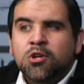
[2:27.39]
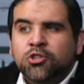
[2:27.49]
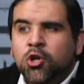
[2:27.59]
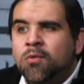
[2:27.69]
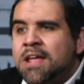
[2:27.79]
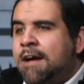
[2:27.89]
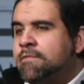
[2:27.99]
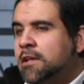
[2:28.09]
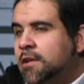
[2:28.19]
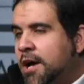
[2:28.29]
don't have
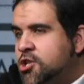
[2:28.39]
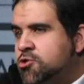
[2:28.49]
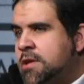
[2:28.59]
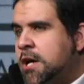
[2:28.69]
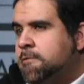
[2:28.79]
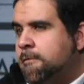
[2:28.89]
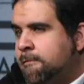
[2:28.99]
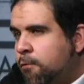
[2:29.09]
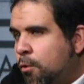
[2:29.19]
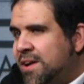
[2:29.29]
the luxury of
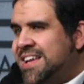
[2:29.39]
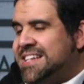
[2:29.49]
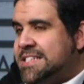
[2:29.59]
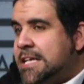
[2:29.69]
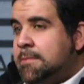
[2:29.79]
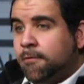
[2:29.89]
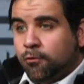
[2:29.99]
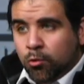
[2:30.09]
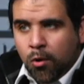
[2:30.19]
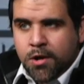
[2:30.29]
affording a team of
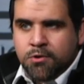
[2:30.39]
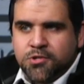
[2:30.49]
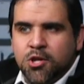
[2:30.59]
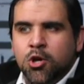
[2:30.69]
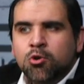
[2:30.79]
lawyers